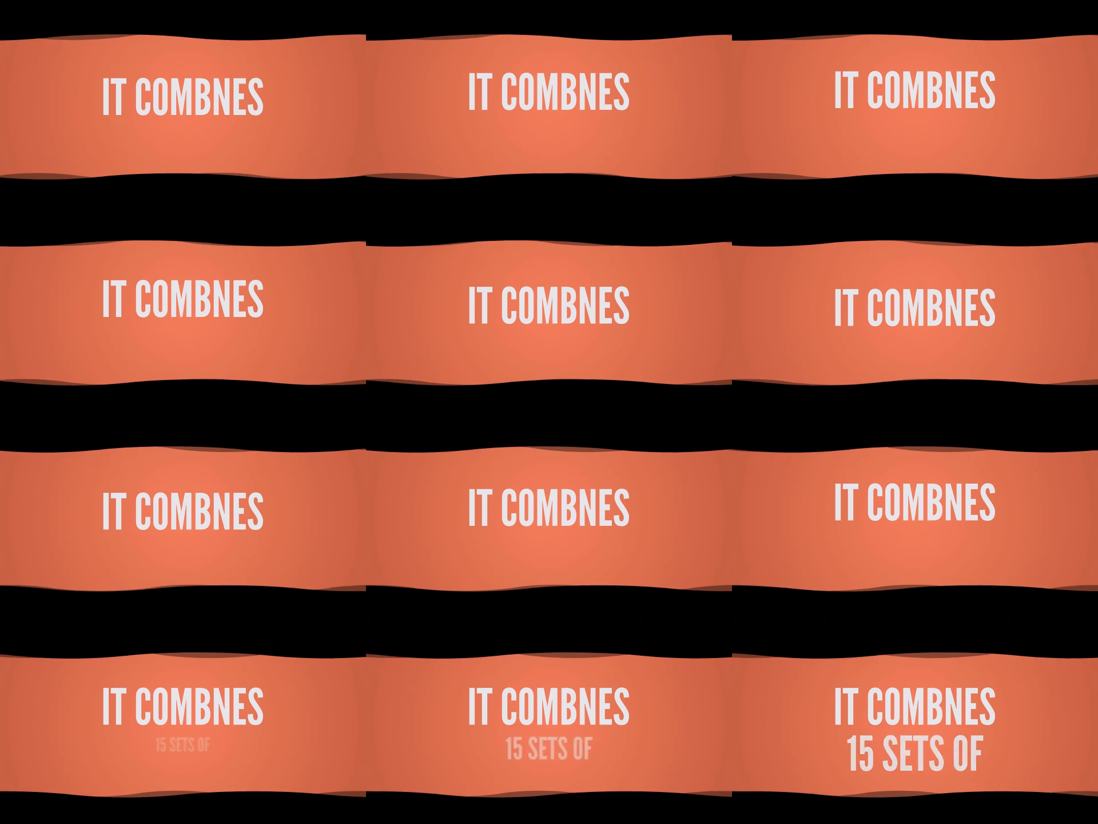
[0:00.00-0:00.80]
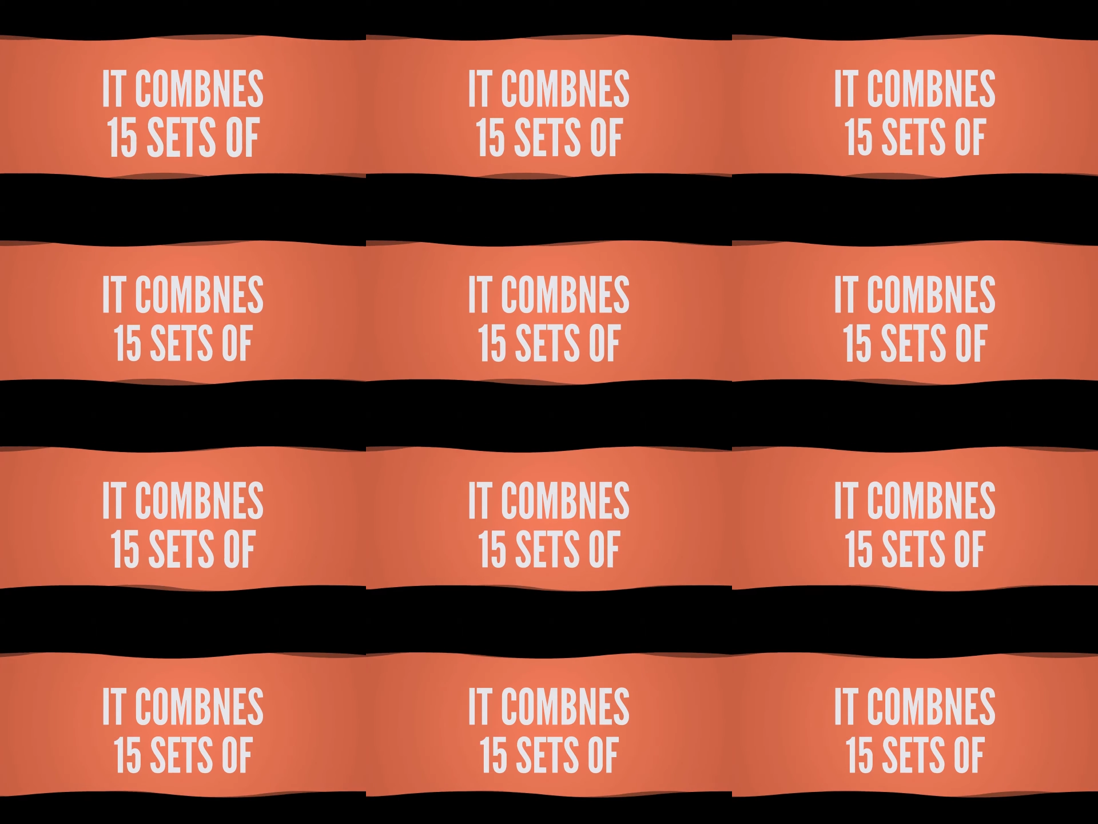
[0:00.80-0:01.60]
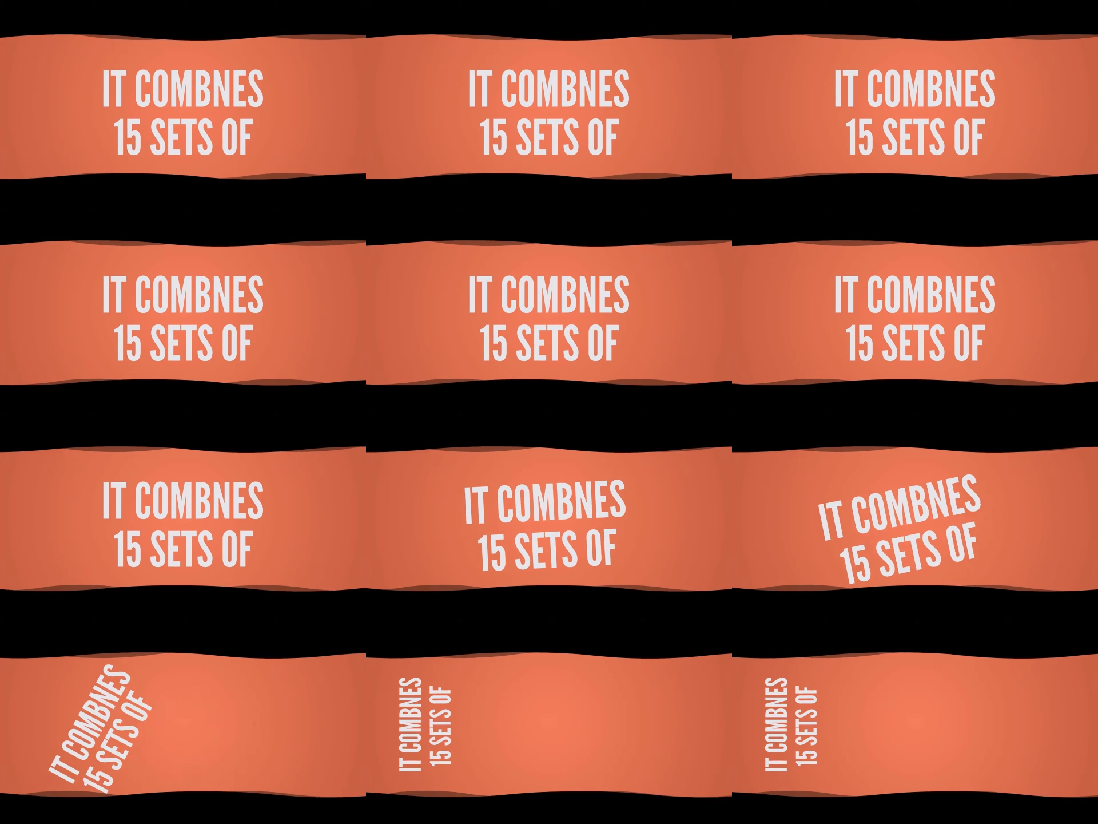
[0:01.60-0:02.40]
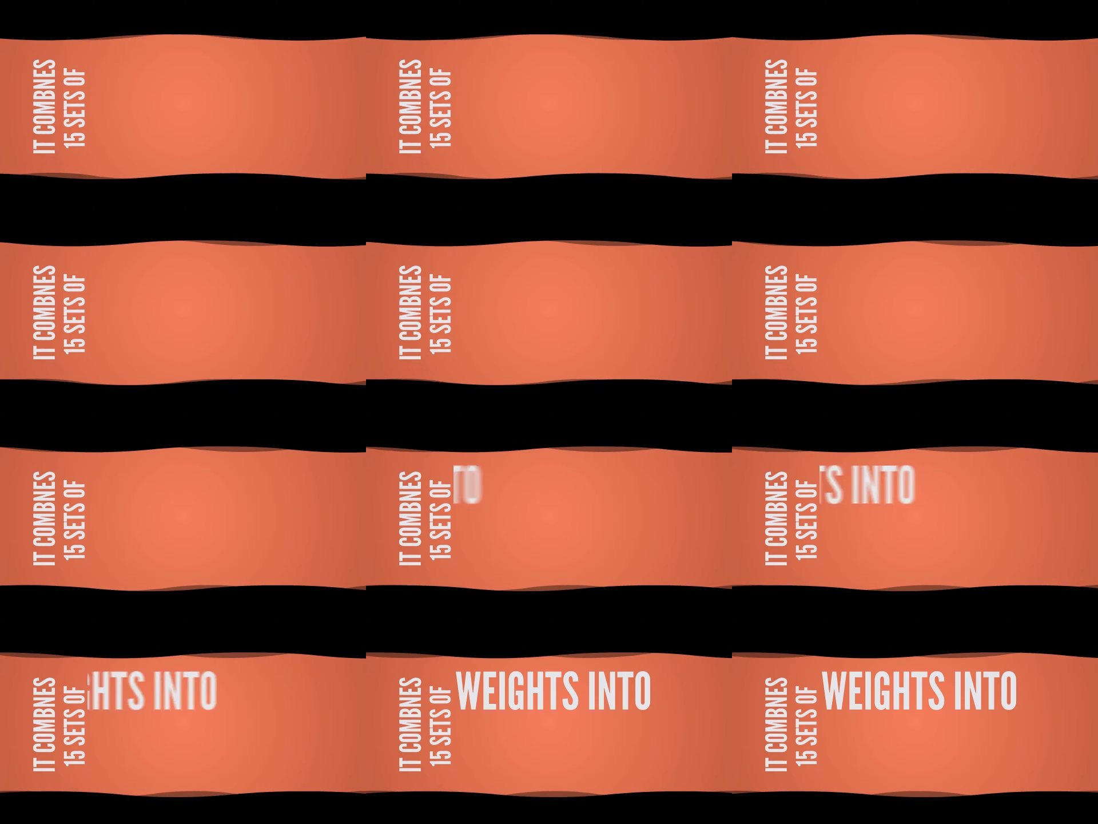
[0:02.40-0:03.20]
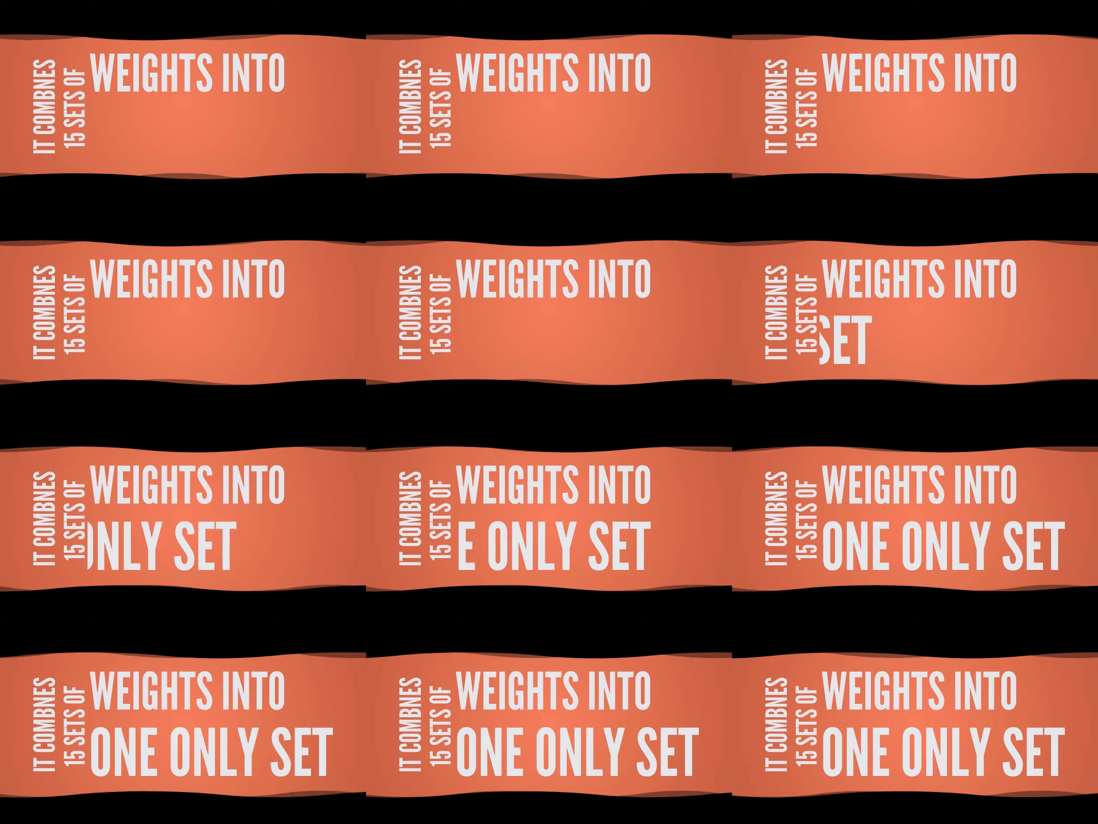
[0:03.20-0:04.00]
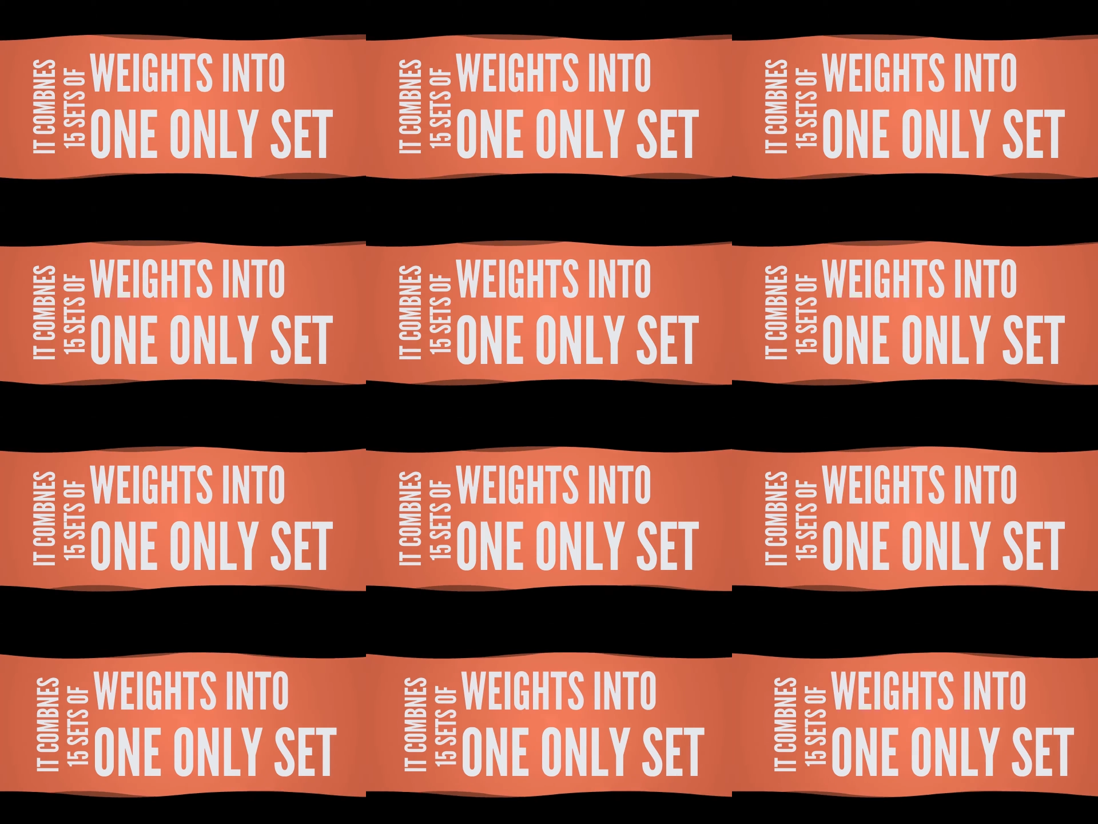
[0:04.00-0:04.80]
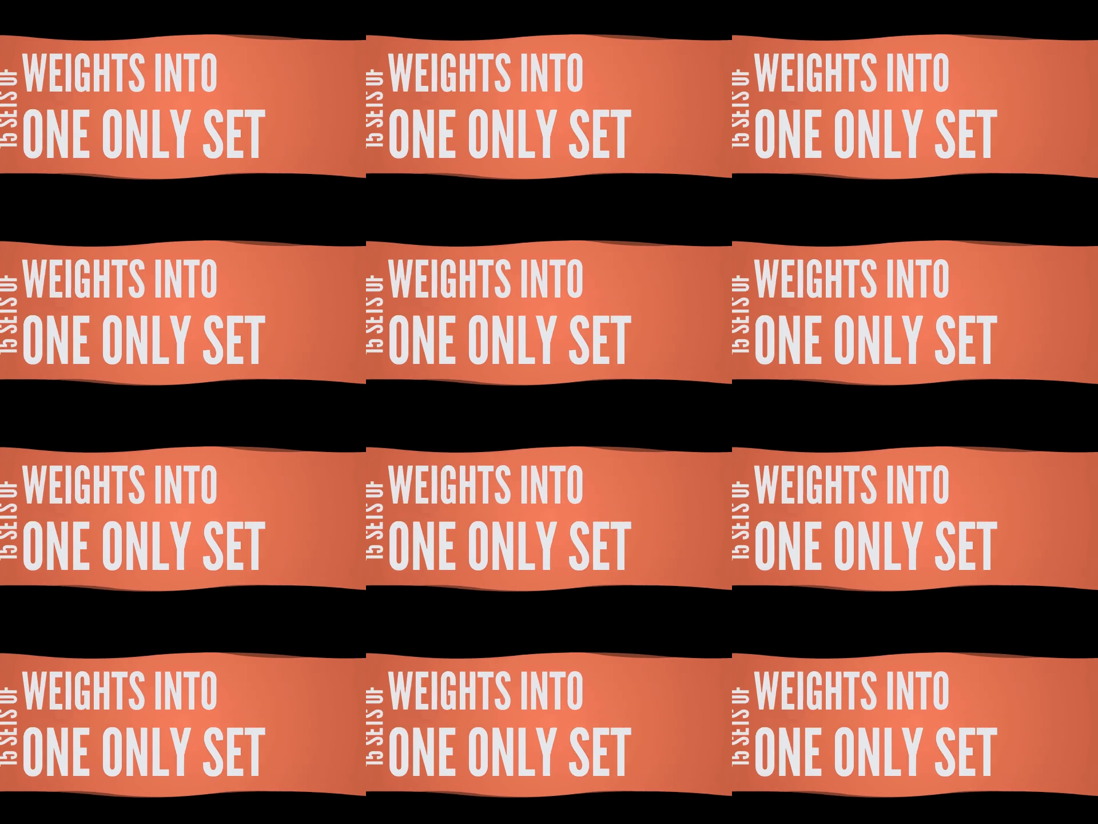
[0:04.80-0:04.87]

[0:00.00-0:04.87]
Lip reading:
[unreadable: no face in view]